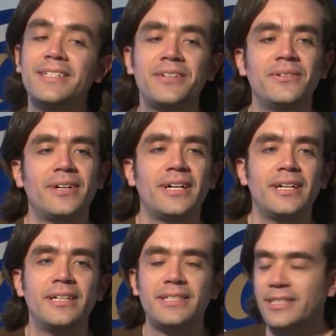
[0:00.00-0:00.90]
to,
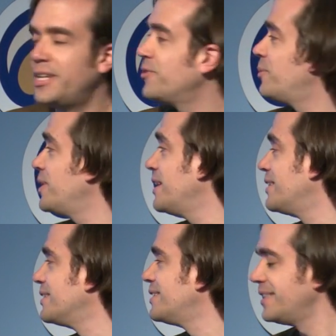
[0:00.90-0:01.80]
uh, to let everybody
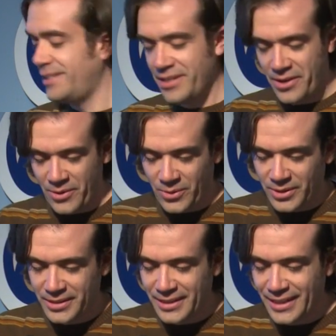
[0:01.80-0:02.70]
else know,
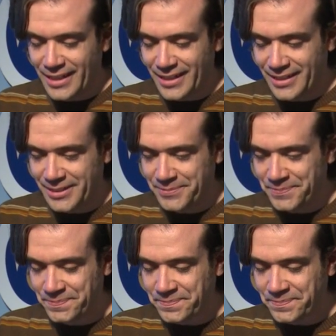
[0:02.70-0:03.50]
um,